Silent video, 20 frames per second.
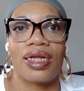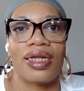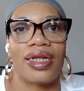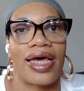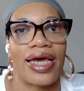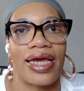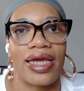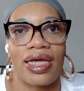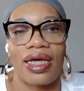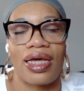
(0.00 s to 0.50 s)

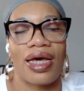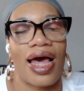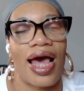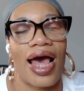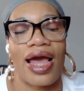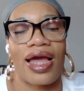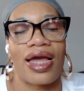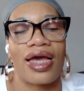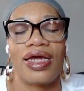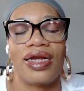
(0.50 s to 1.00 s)
Like
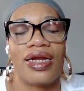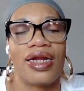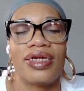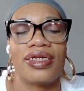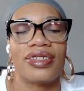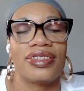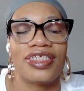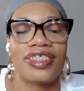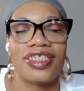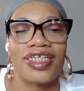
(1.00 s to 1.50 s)
I couldn't
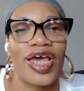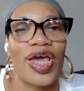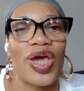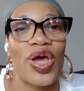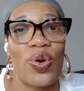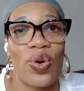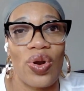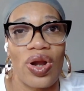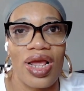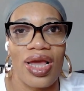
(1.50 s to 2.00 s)

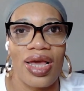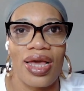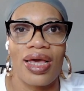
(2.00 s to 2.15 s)
understand